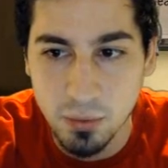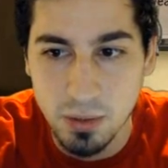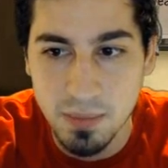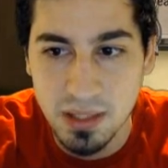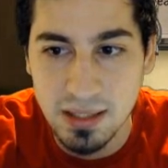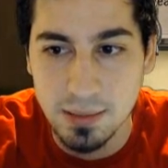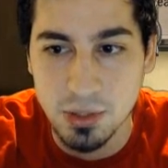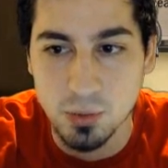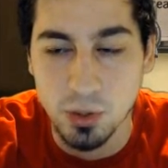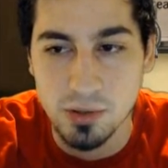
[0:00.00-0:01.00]
where the mid game
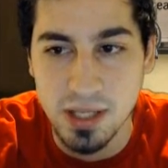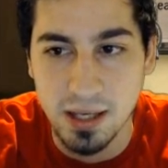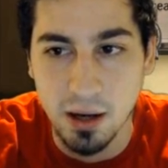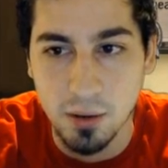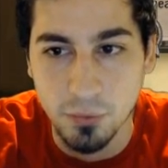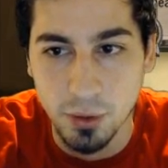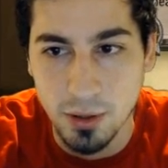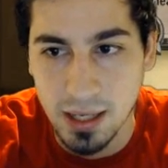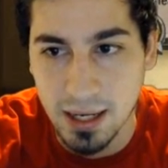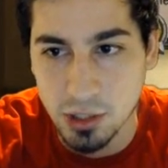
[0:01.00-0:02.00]
is where you take off, where
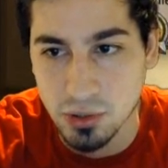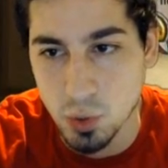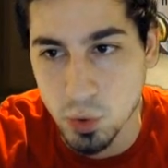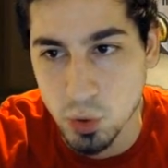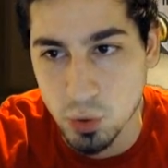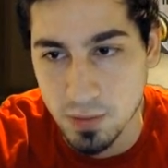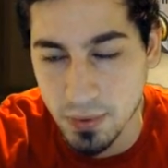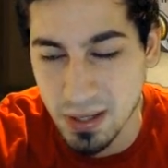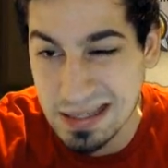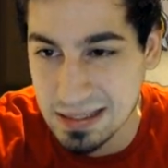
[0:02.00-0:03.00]
you can actually Sorcerer's
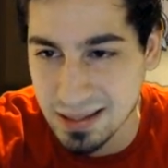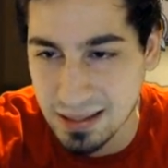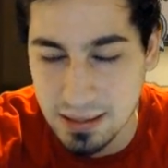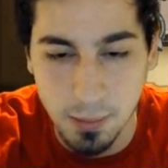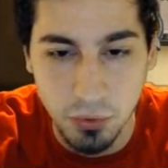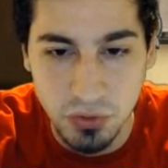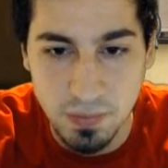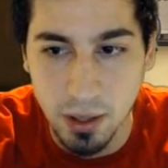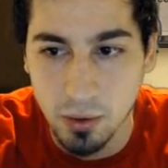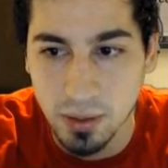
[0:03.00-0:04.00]
Apprentice, like double
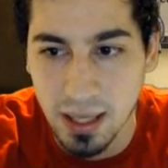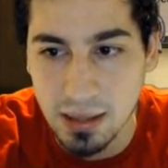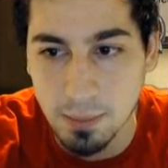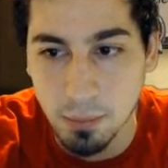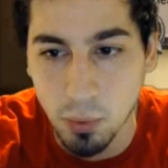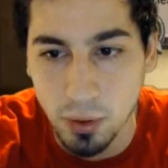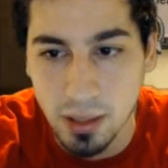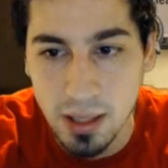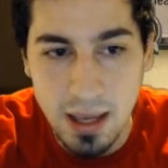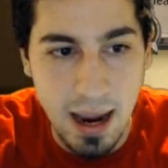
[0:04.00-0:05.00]
spell, gain the
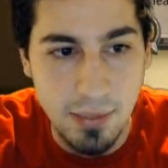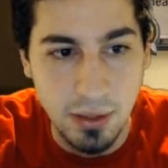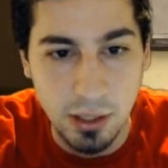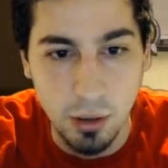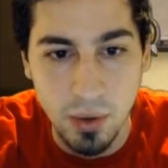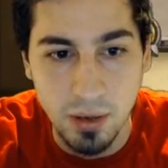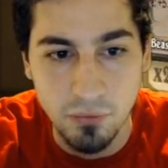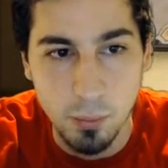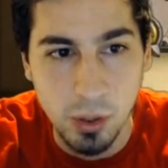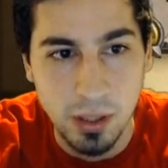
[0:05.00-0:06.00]
board, and then go in
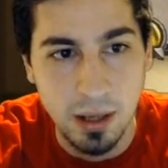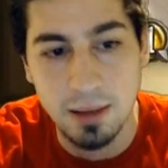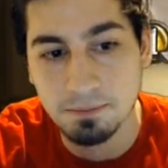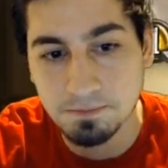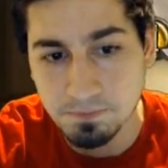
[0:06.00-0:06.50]
from whatnot.